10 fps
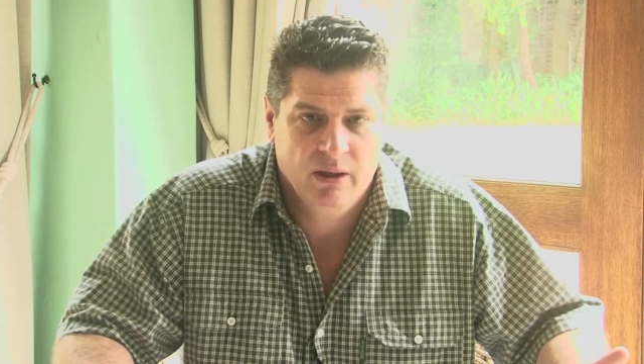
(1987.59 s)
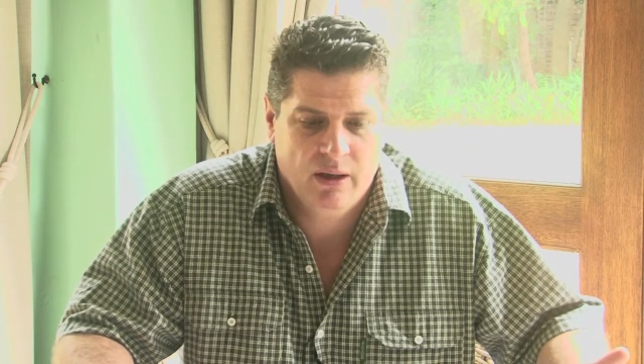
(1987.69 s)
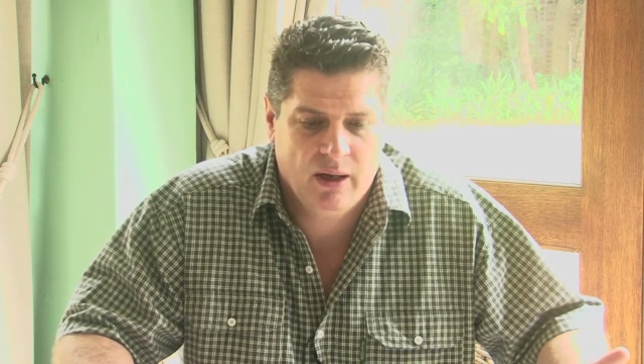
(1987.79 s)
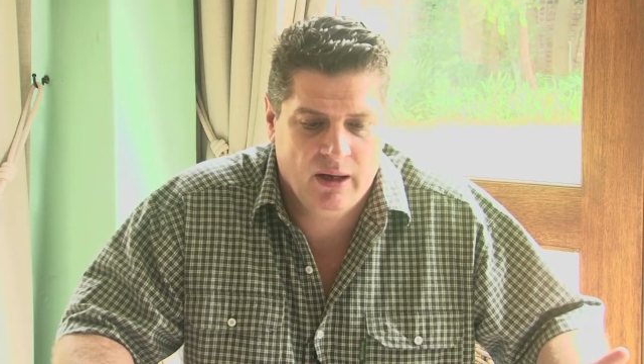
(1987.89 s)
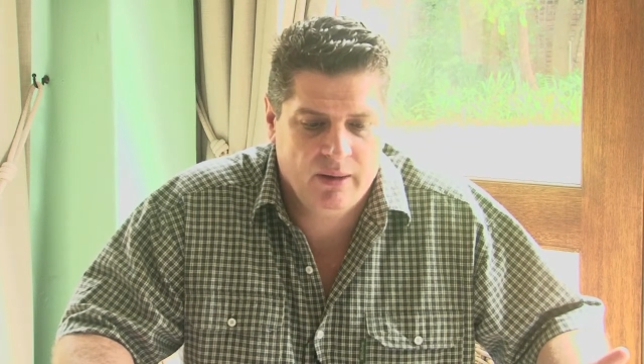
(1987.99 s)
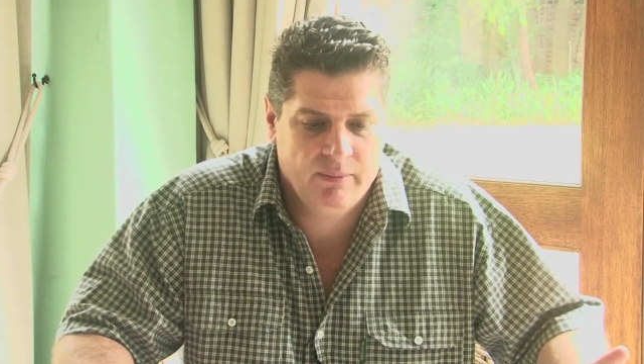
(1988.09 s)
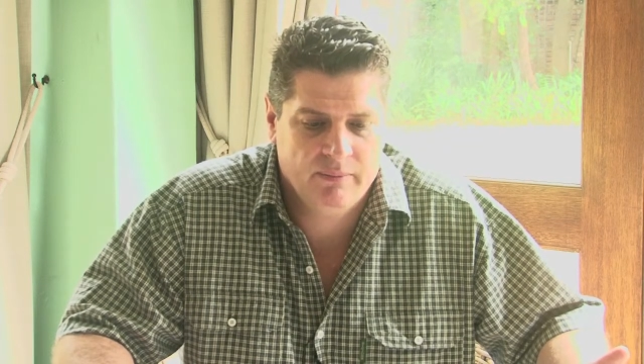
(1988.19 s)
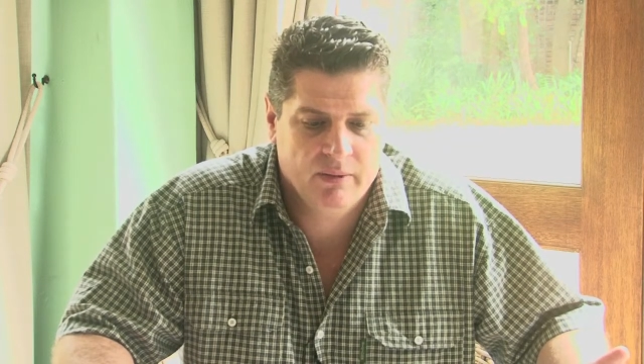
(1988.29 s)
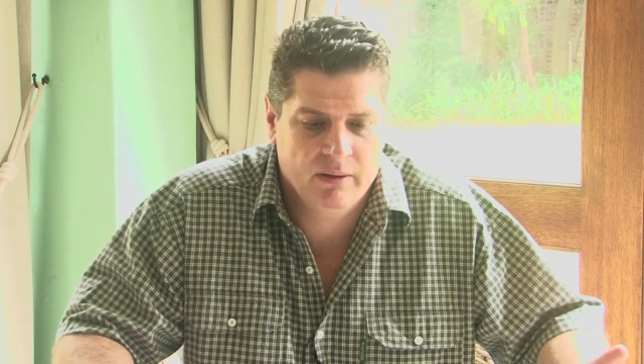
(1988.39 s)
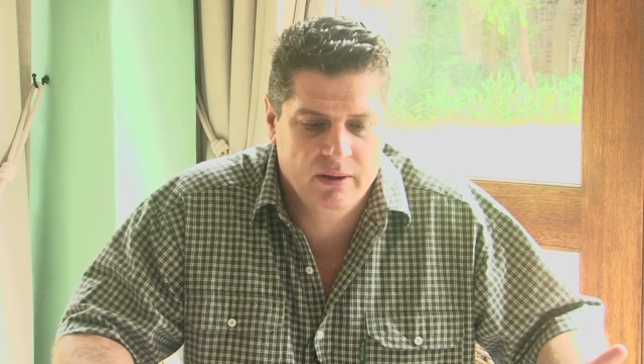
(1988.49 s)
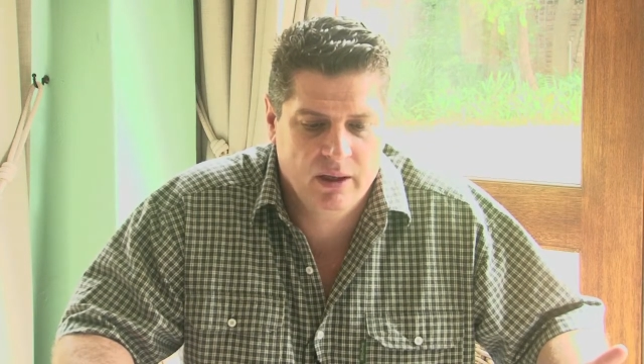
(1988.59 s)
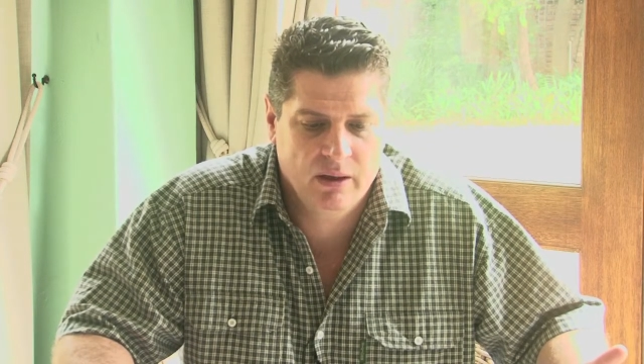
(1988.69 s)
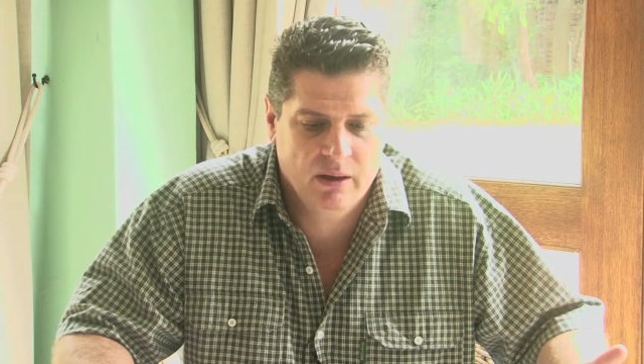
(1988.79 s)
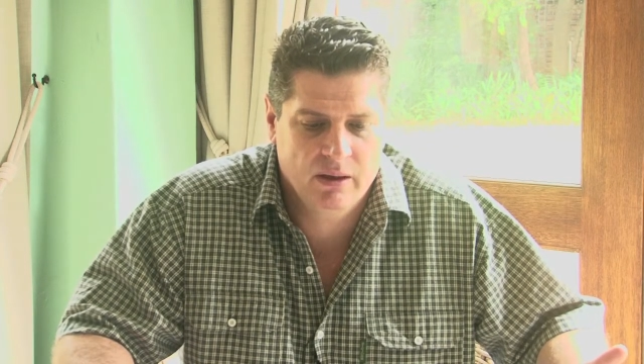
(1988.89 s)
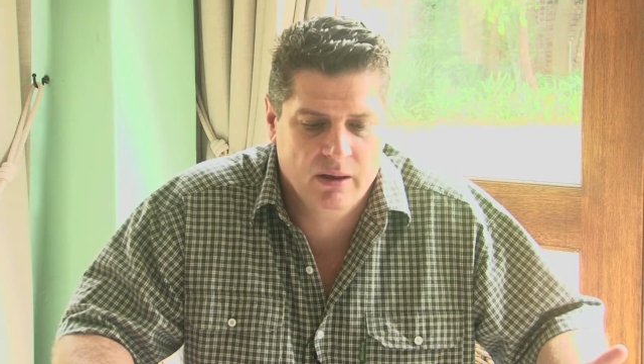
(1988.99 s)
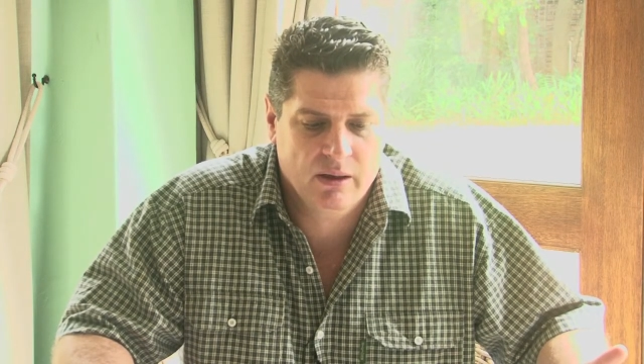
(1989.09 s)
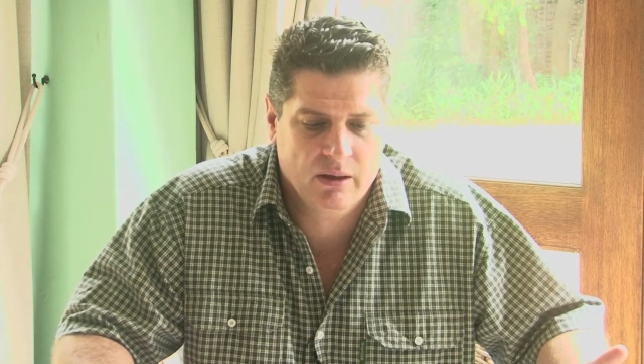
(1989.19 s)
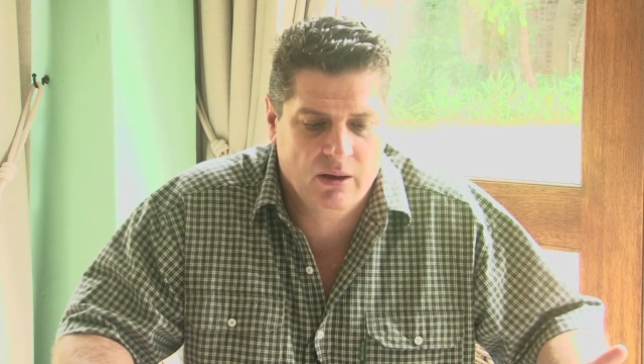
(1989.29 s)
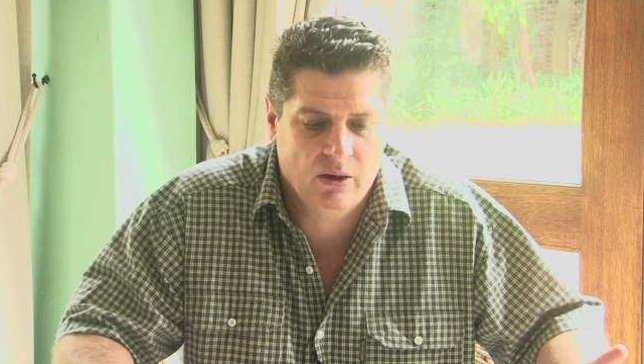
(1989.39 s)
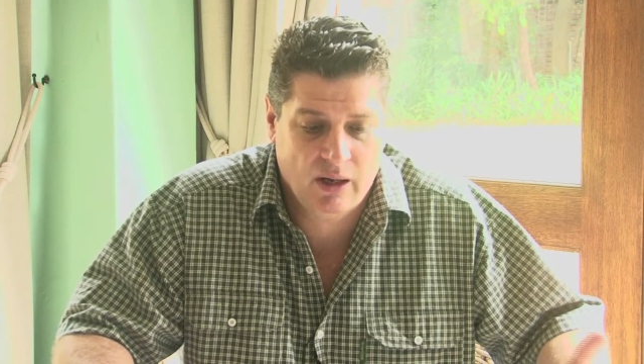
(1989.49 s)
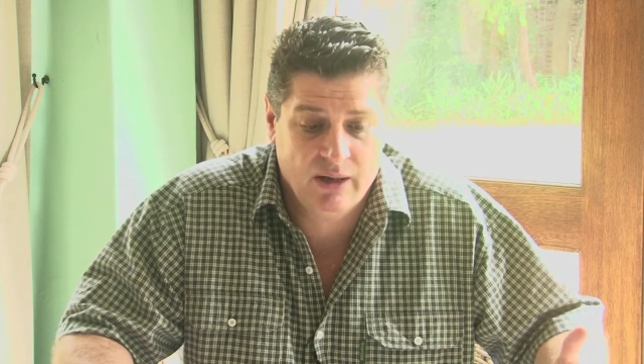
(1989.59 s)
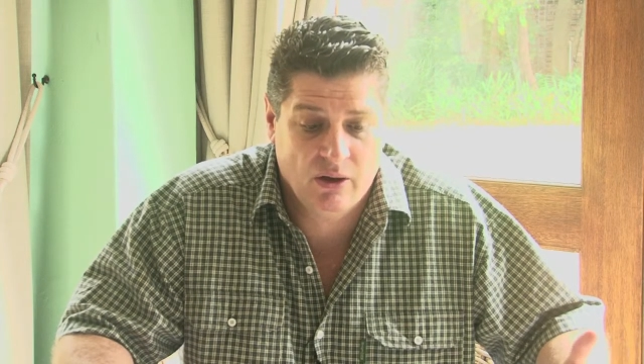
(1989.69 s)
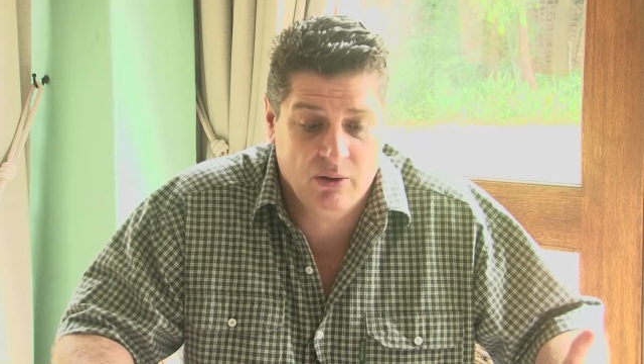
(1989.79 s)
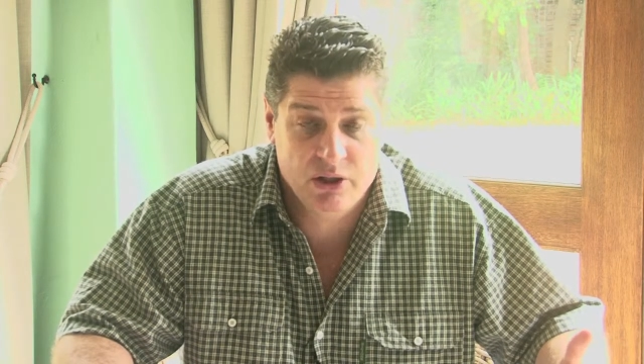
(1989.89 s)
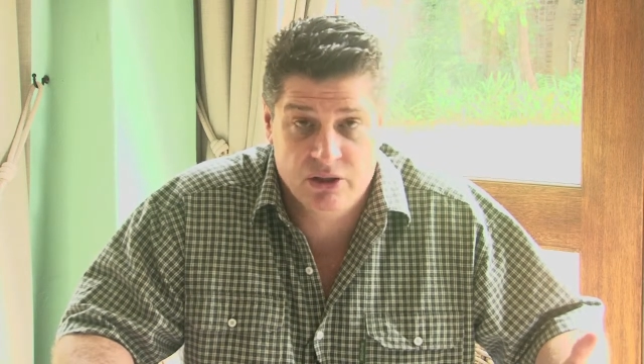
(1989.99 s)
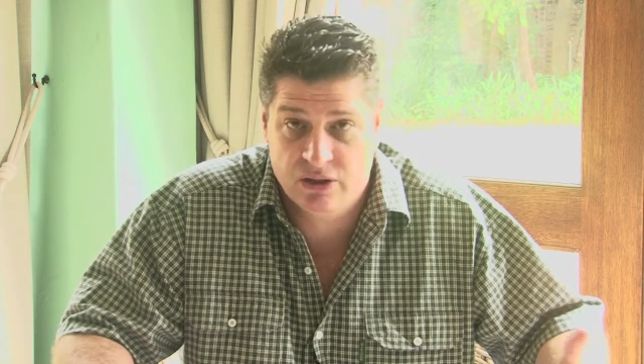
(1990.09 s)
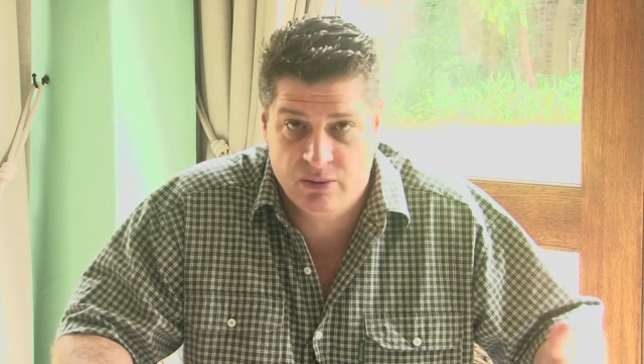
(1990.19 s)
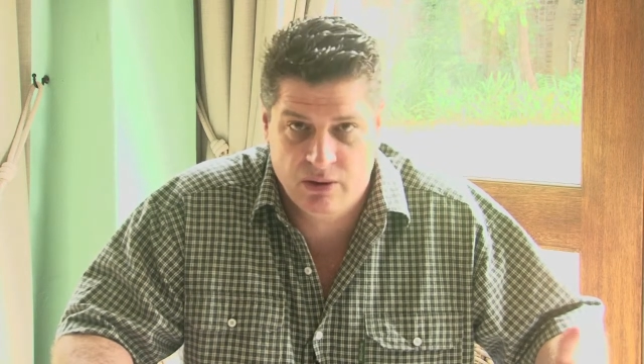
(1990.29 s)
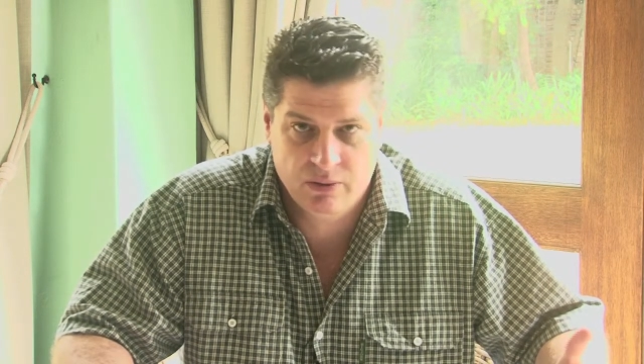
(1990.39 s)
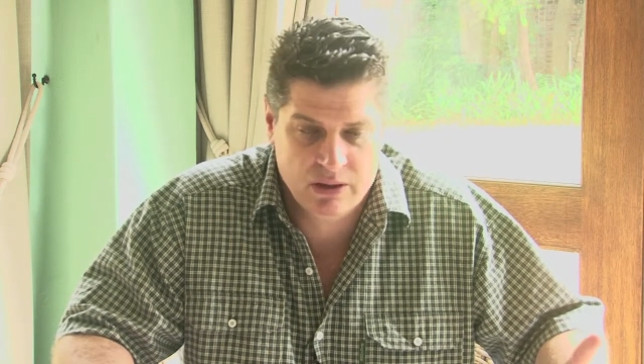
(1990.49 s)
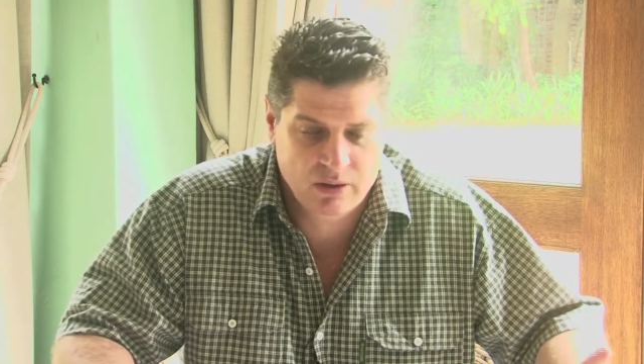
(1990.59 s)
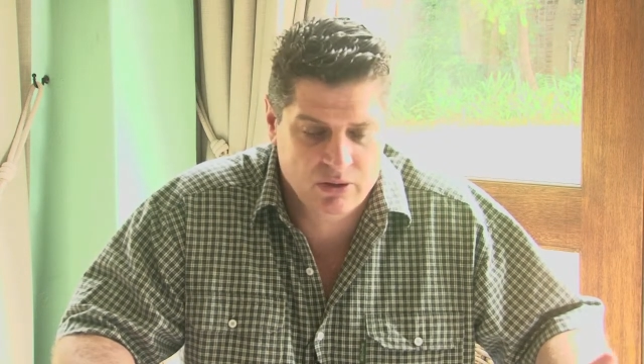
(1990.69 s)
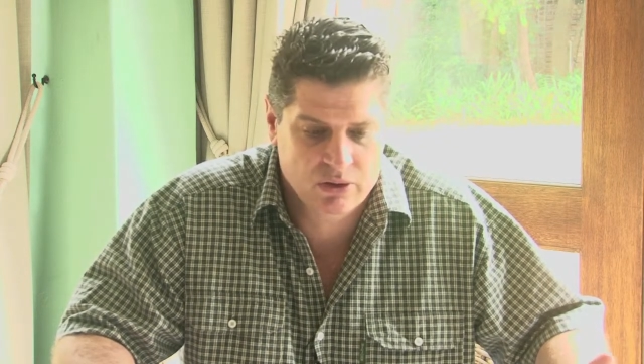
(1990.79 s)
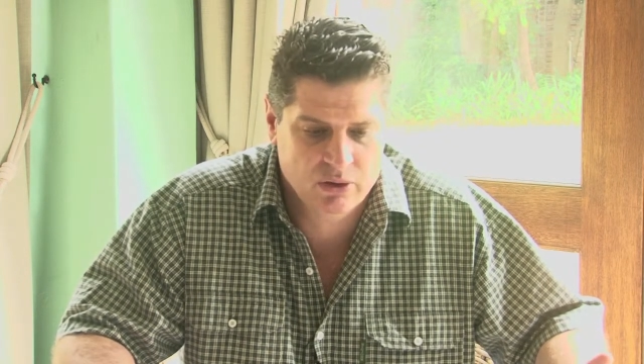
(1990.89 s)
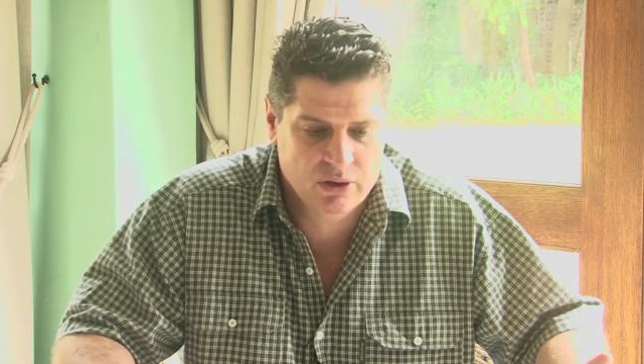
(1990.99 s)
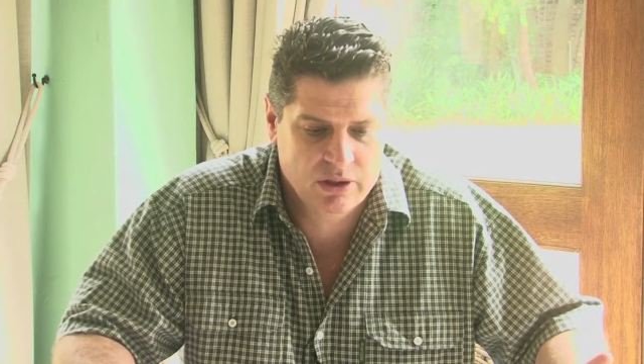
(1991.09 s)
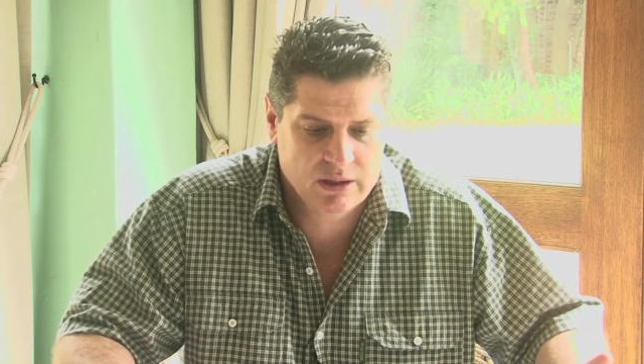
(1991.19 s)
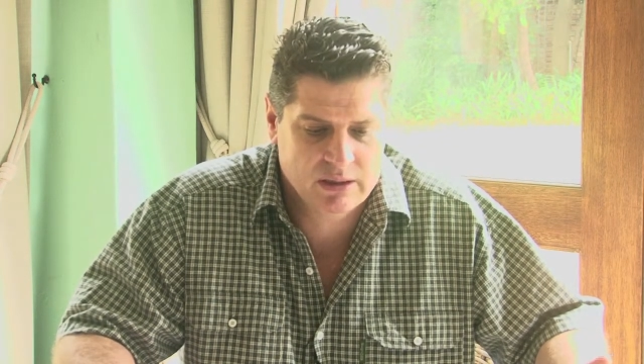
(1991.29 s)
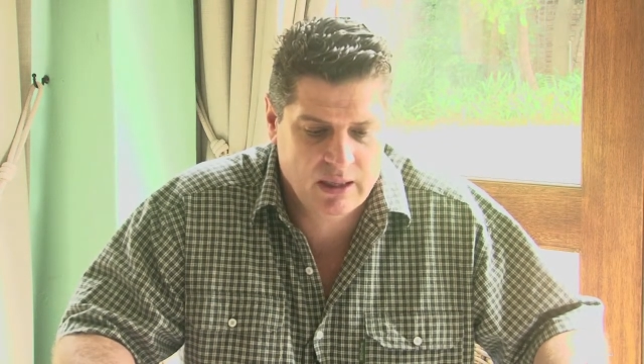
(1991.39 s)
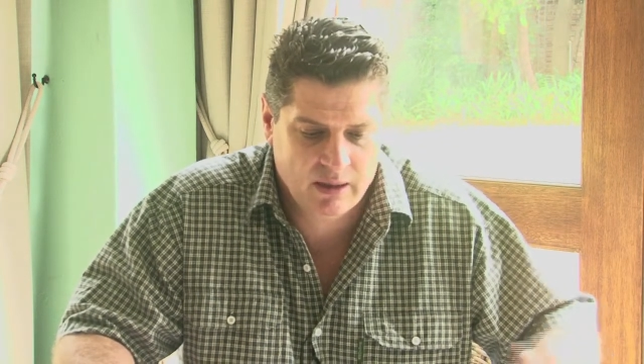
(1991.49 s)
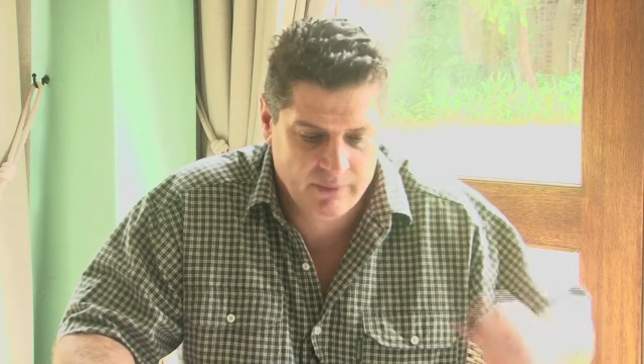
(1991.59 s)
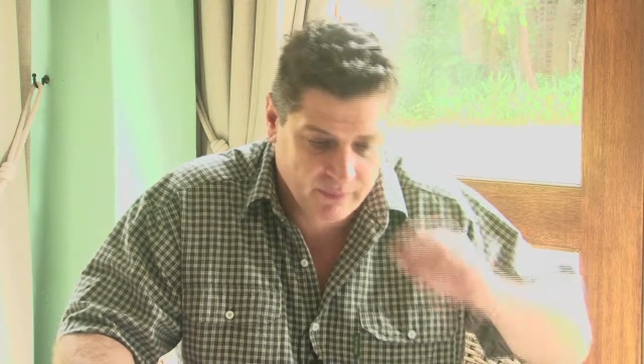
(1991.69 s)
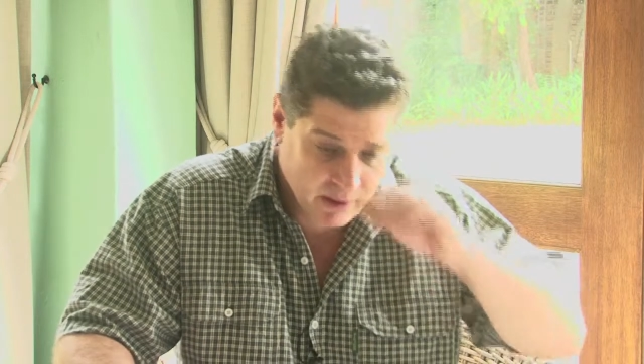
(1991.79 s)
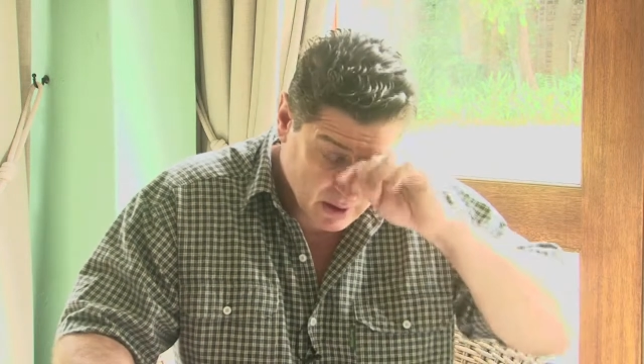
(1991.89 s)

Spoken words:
There are other options as well, which I will talk to just now.